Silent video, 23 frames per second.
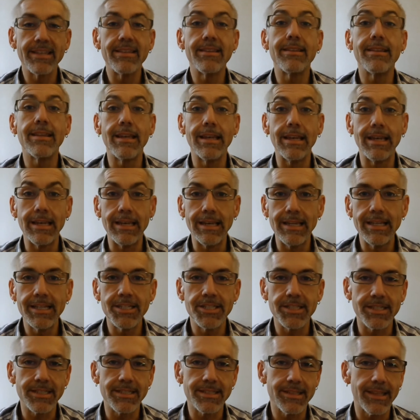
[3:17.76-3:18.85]

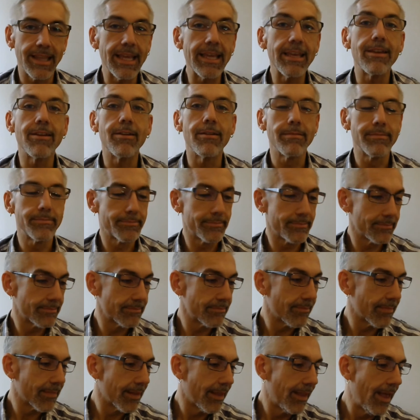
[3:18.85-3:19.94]
Delicious, thank you.
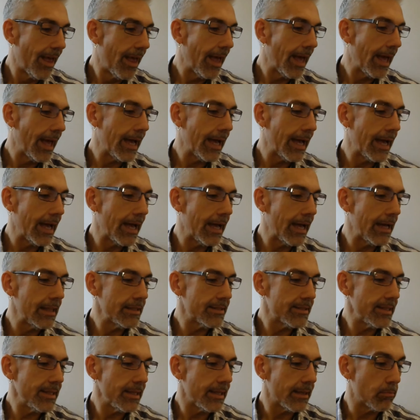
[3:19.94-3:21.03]
Let's
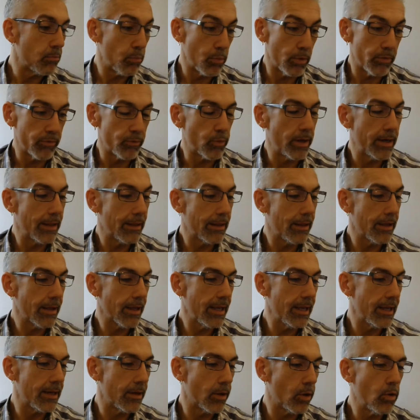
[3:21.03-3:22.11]
see, moving right along
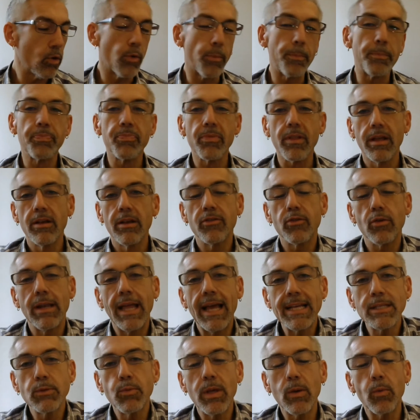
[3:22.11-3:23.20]
again. Oh, so
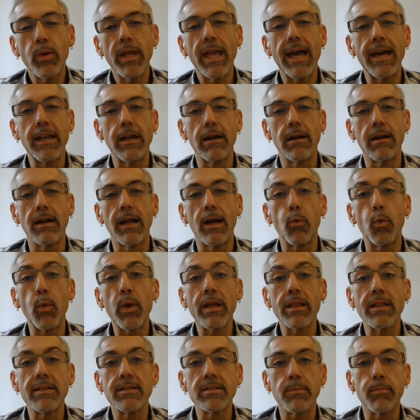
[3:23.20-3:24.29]
last week we had our
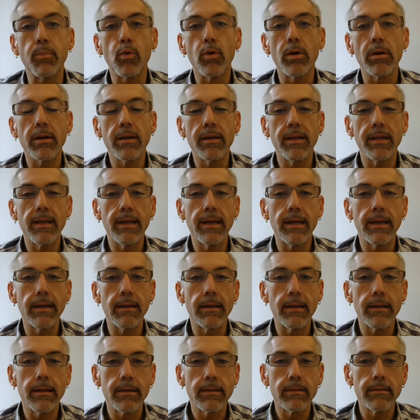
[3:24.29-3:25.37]
weekly support
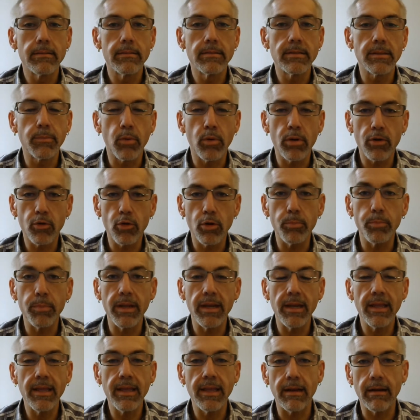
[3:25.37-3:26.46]
group
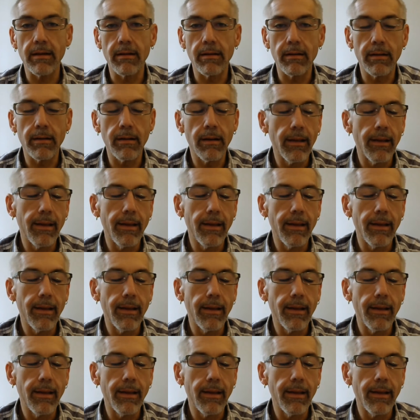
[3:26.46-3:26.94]
meeting here,